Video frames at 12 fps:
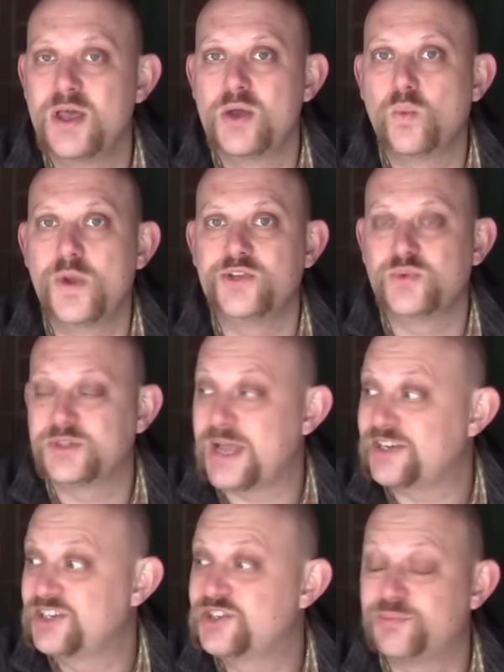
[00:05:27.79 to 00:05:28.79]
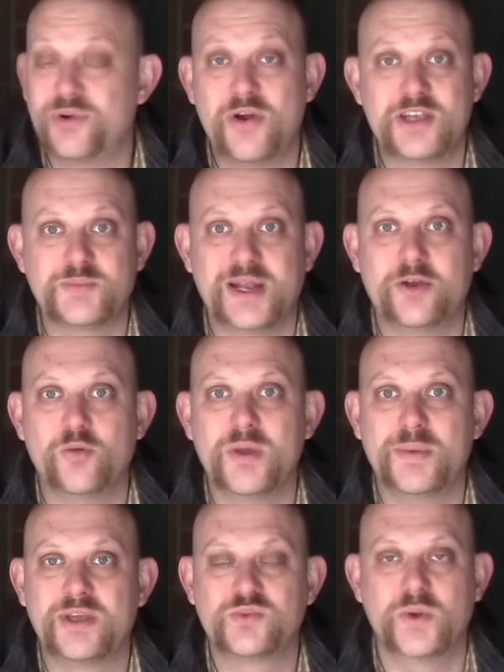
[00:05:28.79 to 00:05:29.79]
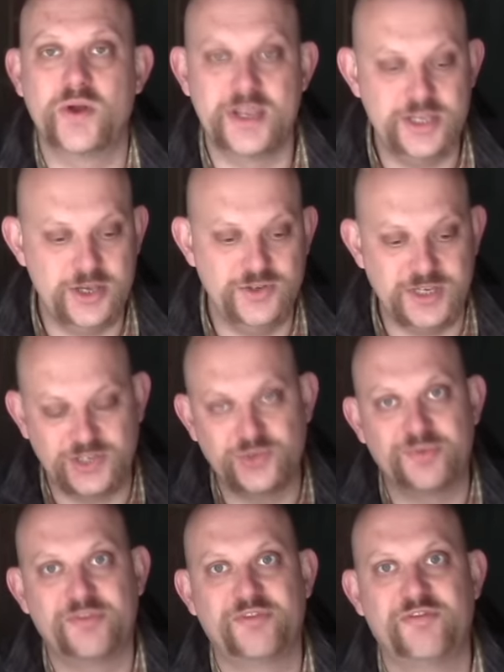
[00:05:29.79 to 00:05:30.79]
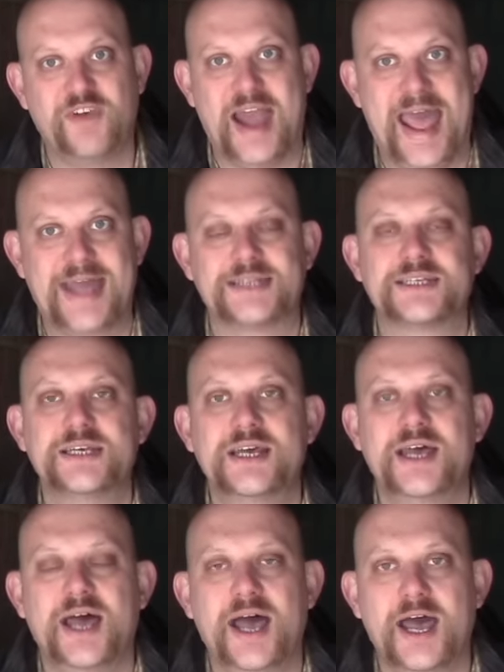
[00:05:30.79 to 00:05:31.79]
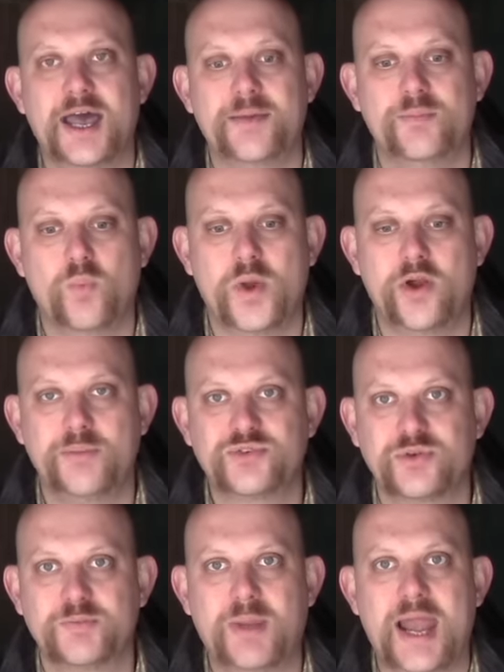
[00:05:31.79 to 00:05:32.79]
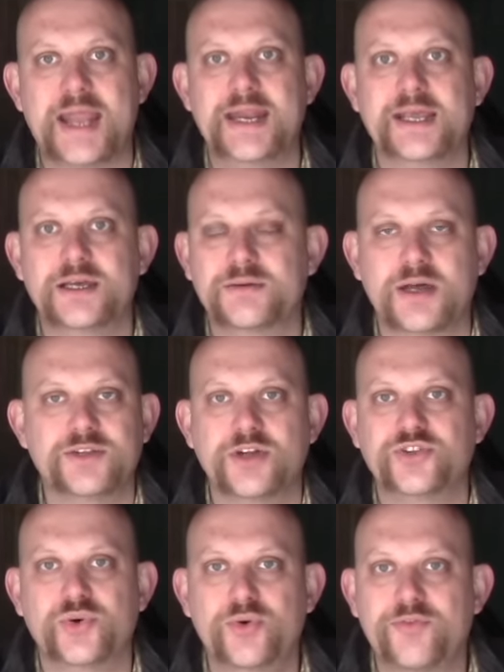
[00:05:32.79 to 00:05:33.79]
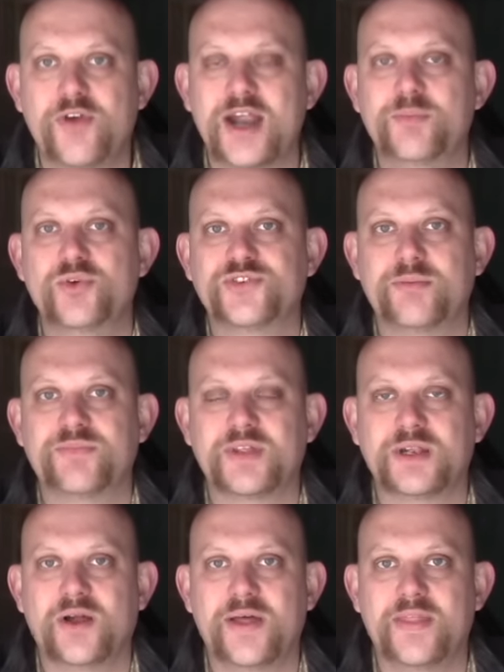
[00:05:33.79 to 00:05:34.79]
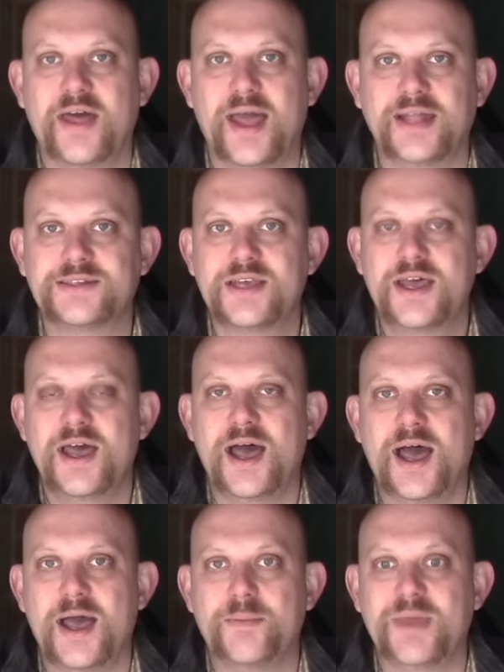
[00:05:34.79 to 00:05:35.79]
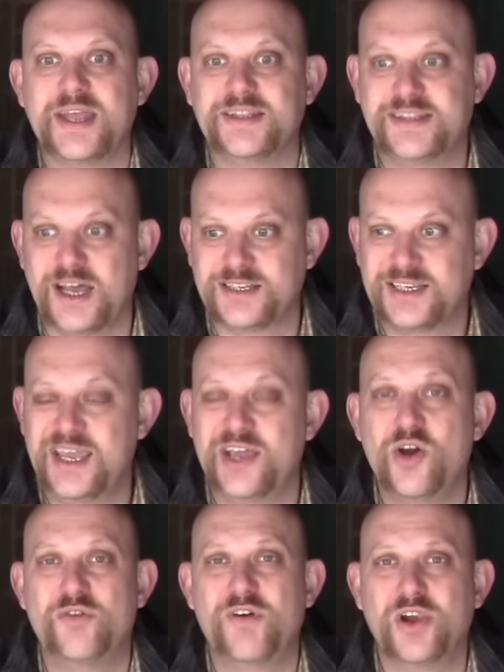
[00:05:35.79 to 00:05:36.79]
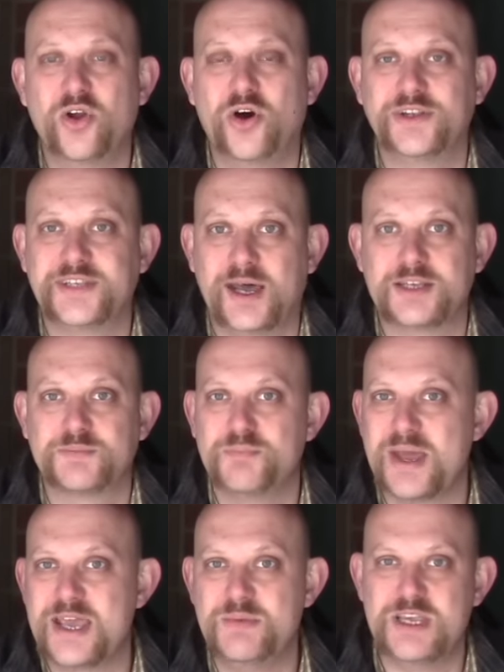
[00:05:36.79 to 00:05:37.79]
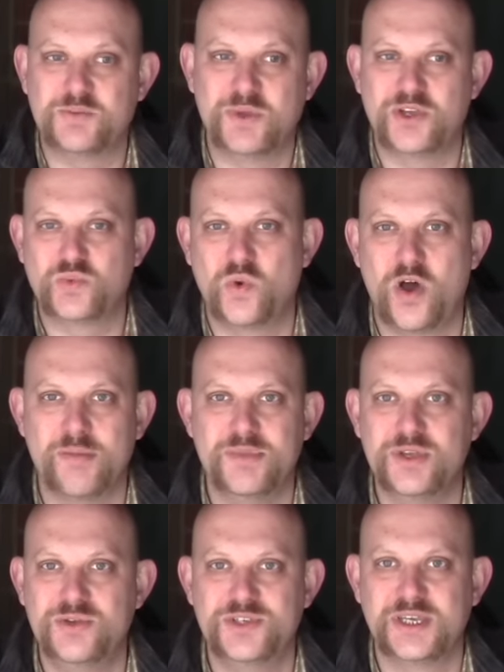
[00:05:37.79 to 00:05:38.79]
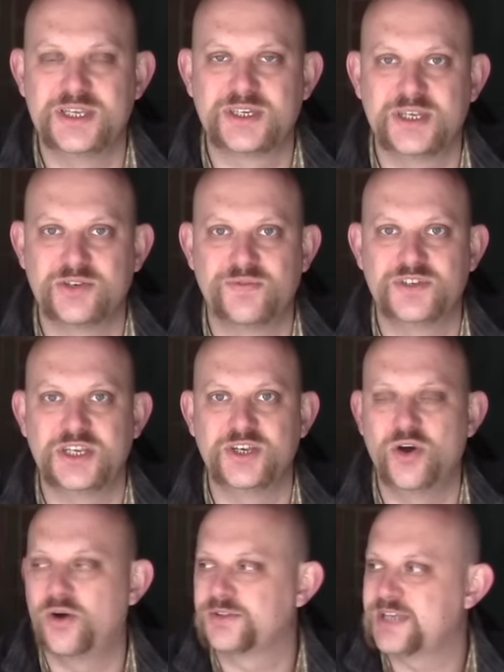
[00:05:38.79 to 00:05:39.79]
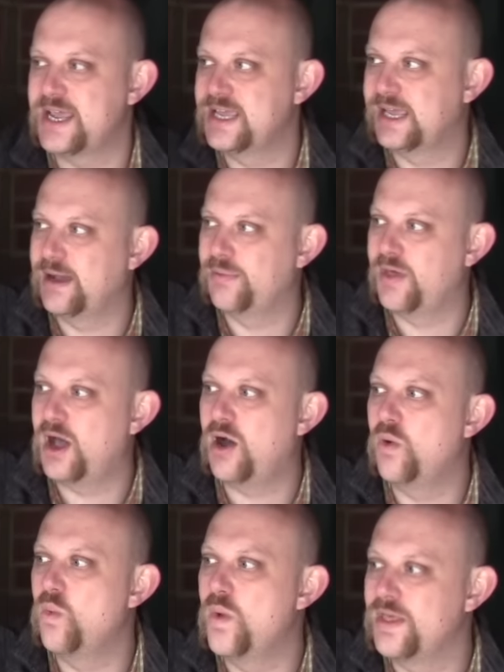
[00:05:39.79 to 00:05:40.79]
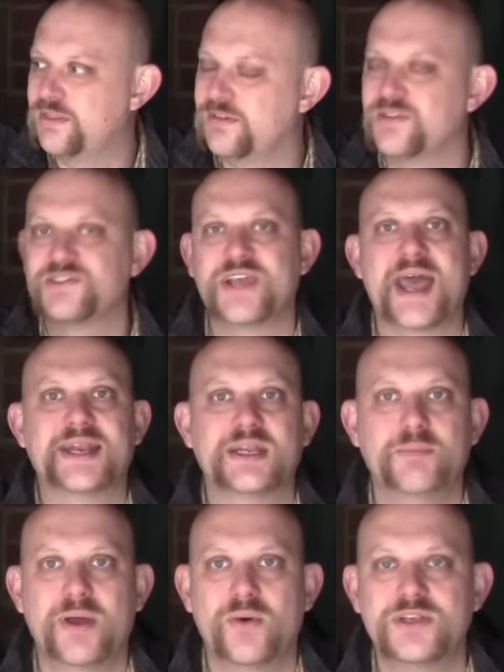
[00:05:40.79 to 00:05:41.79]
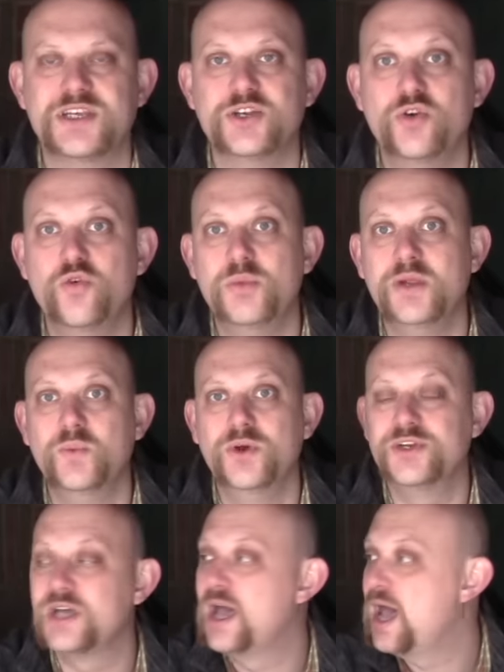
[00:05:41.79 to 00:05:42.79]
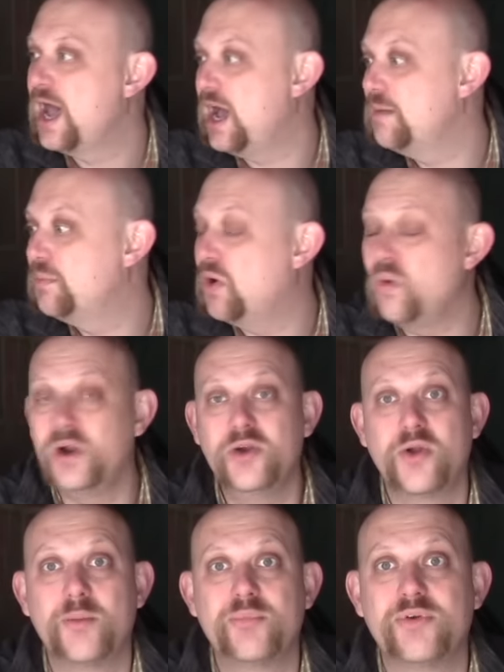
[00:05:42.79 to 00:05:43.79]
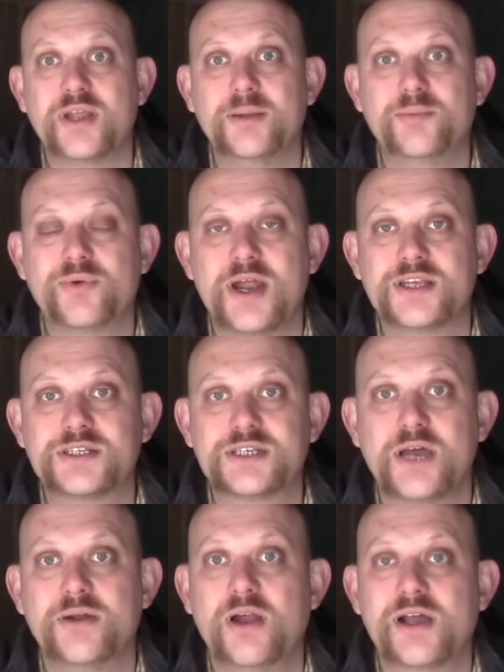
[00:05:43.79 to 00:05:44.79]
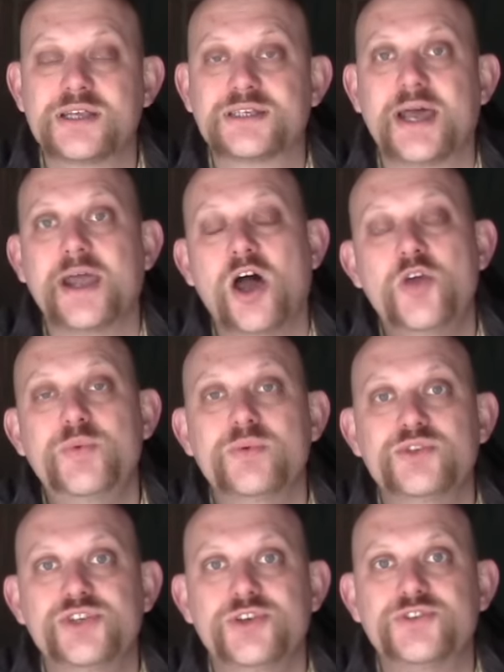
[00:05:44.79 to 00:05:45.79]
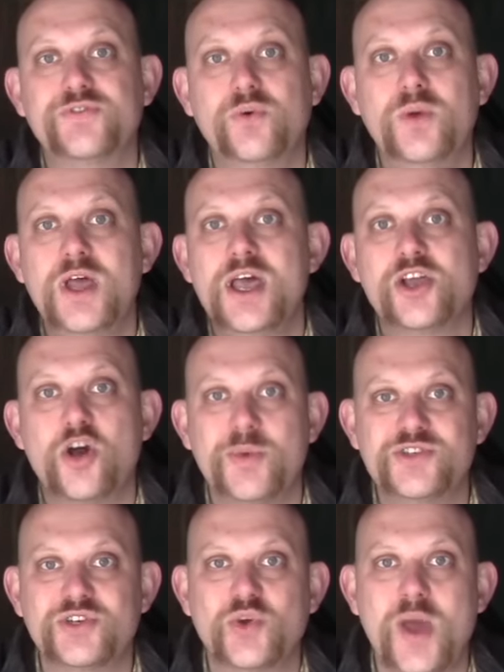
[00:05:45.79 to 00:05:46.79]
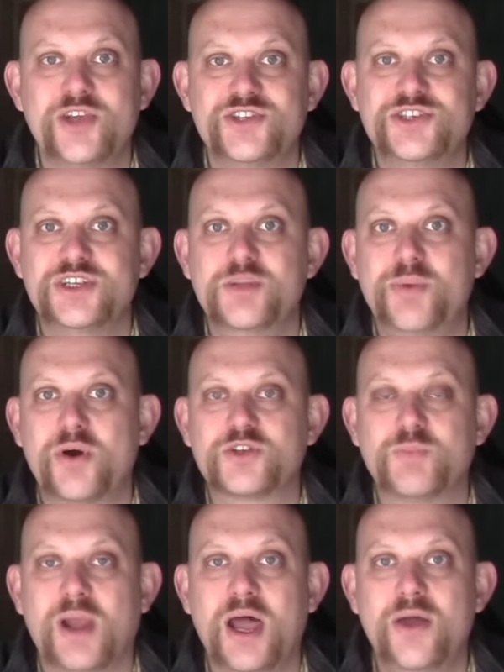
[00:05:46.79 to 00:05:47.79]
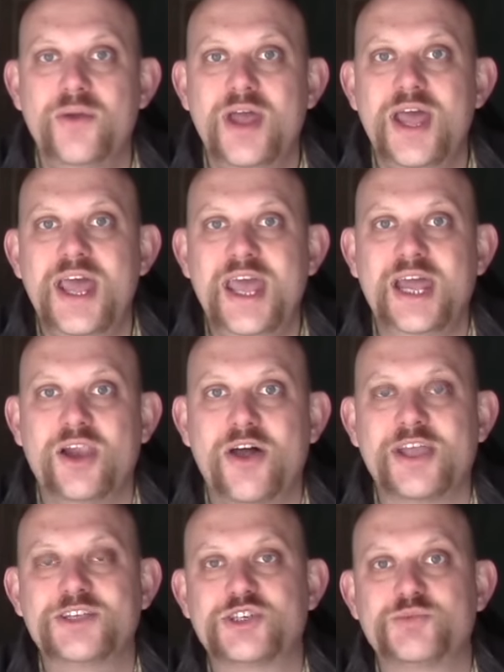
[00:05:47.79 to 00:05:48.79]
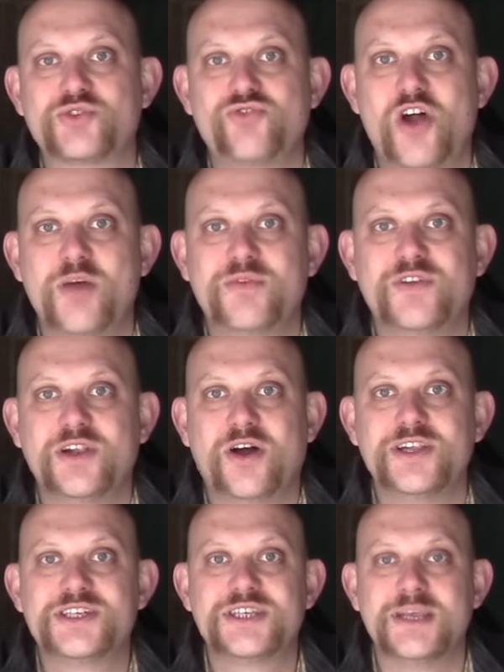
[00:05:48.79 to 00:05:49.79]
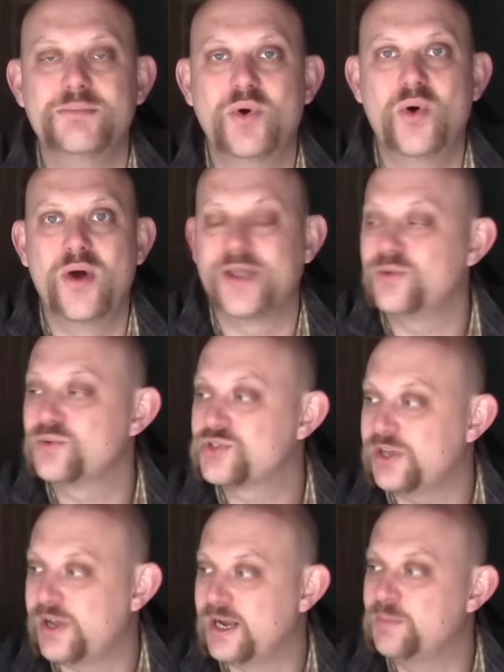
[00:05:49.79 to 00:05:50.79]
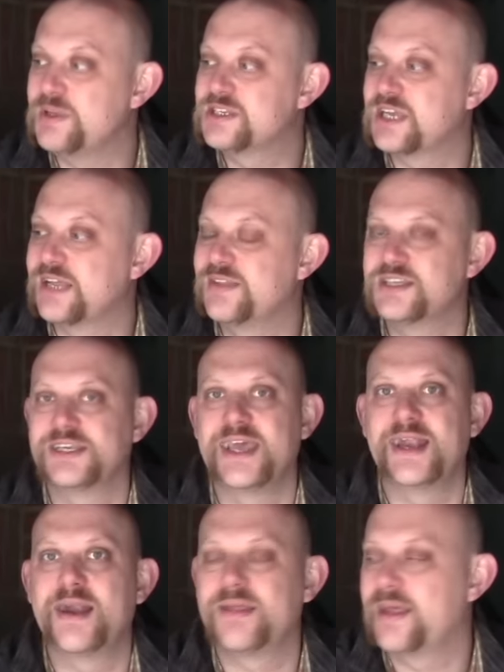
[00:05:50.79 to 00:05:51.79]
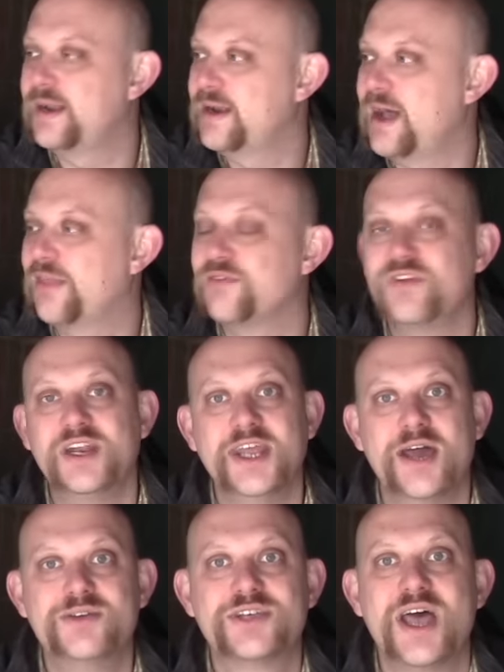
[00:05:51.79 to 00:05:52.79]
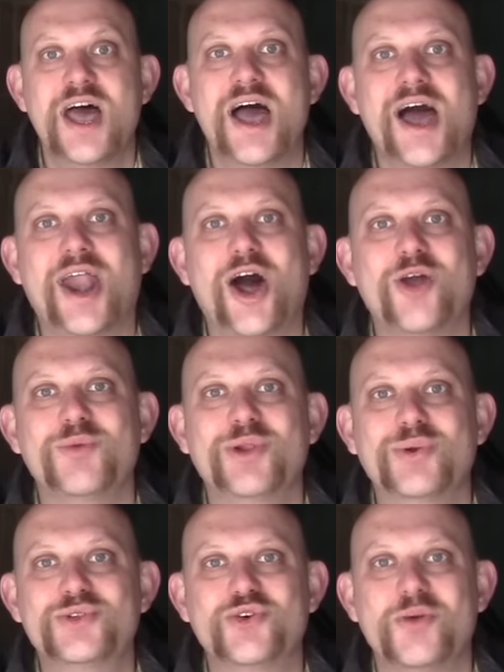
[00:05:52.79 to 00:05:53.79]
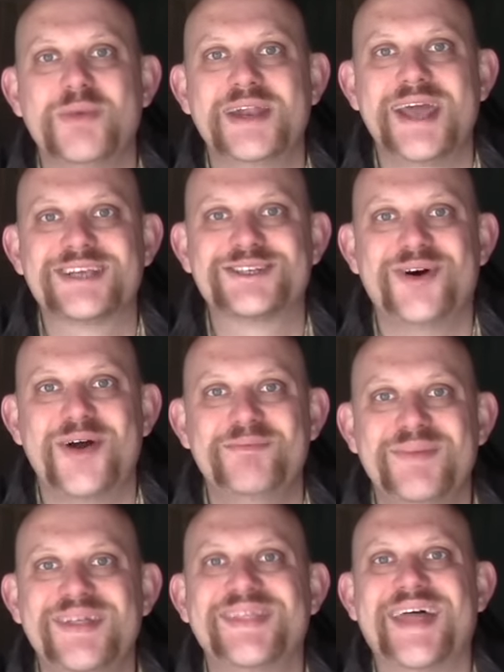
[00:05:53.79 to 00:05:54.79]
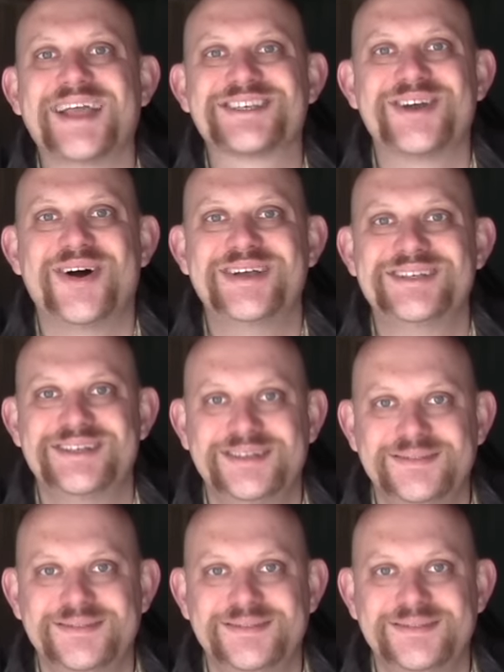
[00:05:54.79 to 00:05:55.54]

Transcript: which actually surprised me a little bit, because when I use it sort of flat, when I'm sort of planing a door frame or something like that, it does kick off a lot of dust. Maybe it's because what I'm using is obviously not taking up the whole width of the sanding belt as it normally would. But all in all, I'm pretty impressed. So like I say, hope it was useful. Comments and questions in the box below. Hit like and subscribe if you'd like to see more, and you'll certainly be seeing this again in other videos. And I hope you'll all join me next time. Thanks, guys.